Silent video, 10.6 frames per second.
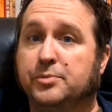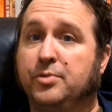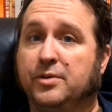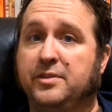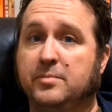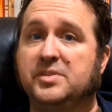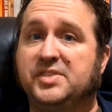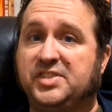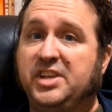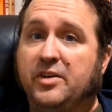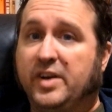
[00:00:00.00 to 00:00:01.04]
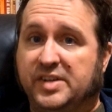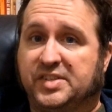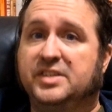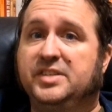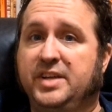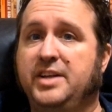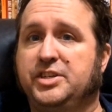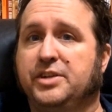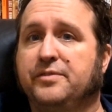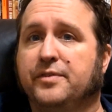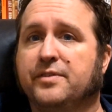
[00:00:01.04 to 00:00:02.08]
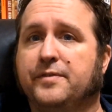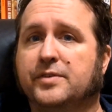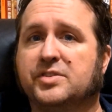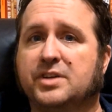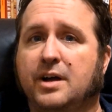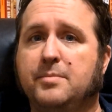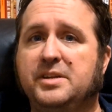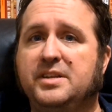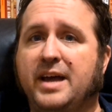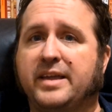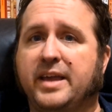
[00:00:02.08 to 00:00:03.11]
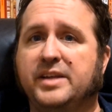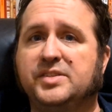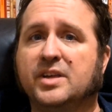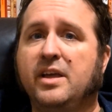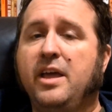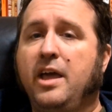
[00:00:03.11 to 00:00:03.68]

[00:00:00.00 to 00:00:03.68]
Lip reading: who put them in serious contention for the first time in decades,